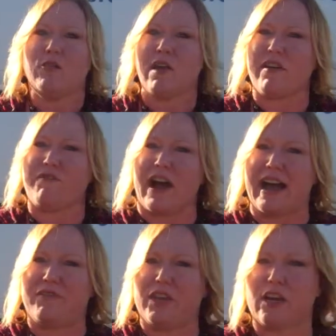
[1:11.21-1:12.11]
You have a
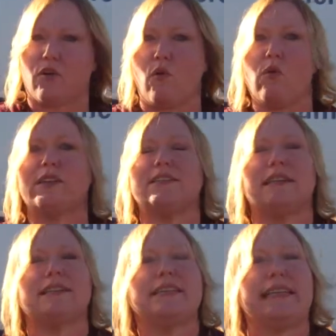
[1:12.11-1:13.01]
5-year or
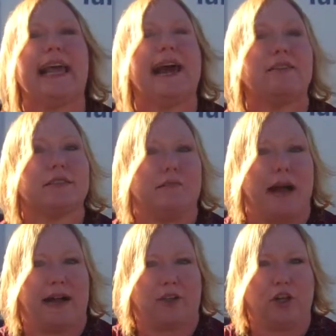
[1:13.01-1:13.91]
60,000
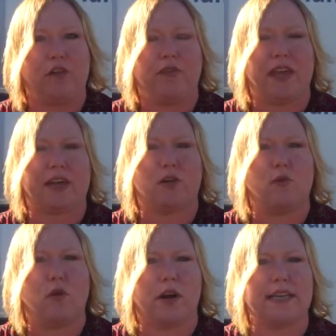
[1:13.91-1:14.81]
mile new vehicle
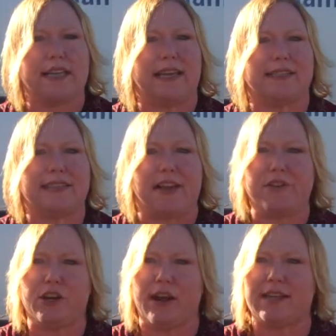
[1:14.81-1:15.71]
warranty, a
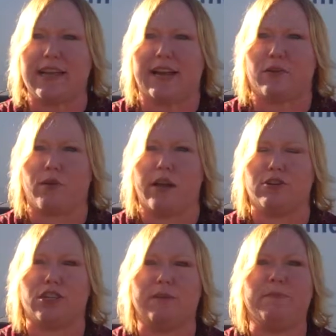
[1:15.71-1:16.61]
7-year
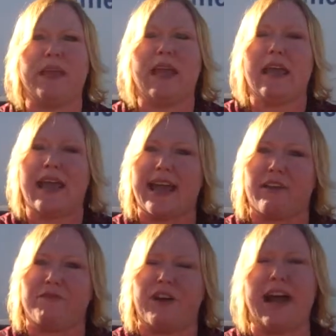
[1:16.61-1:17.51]
anti-corrosion, and
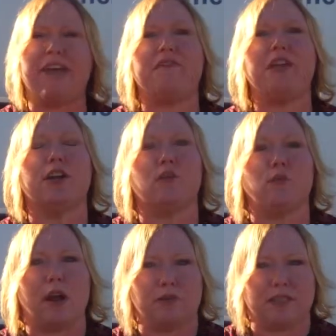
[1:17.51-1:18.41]
a 5-year
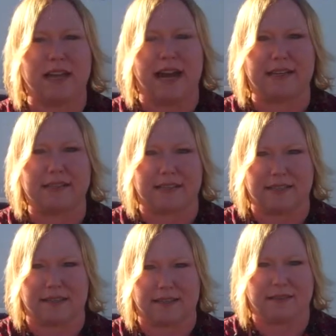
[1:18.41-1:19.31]
roadside
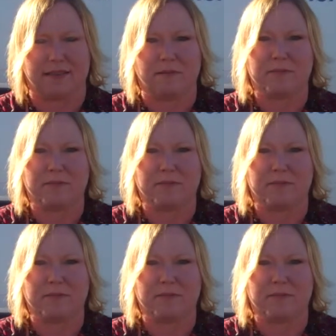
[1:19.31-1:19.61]
assistance.